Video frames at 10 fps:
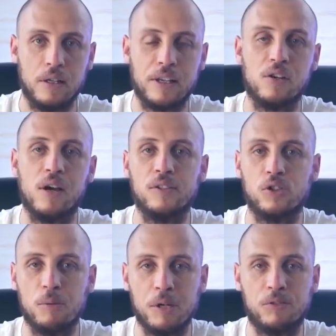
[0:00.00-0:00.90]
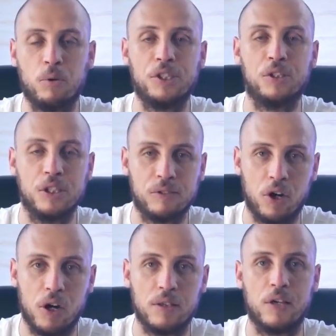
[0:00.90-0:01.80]
Thank you guys so much for watching this
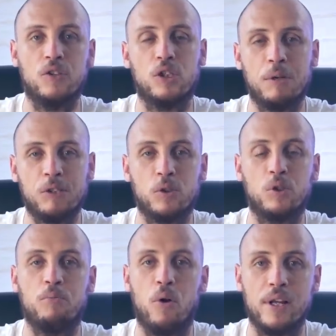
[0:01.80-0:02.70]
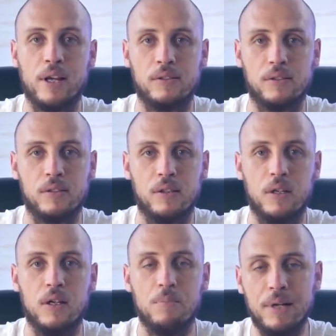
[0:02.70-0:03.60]
far. Thank you so much for supporting us.
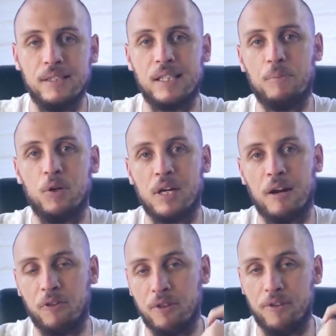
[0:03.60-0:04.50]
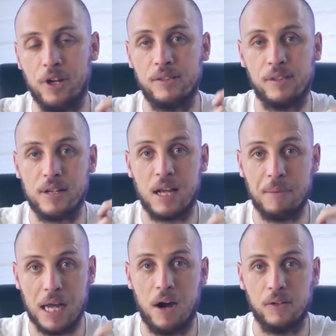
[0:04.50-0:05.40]
Please keep a lookout for the videos that are
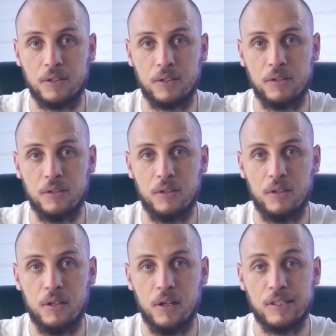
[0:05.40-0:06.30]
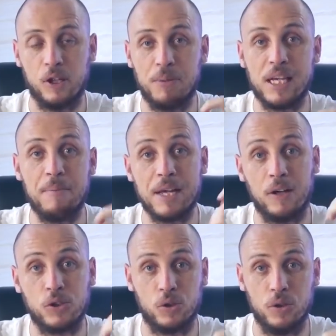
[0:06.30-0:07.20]
coming out, as they'll be coming
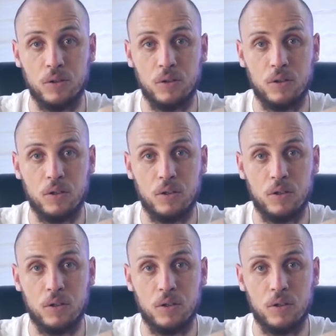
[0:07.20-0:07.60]
out soon.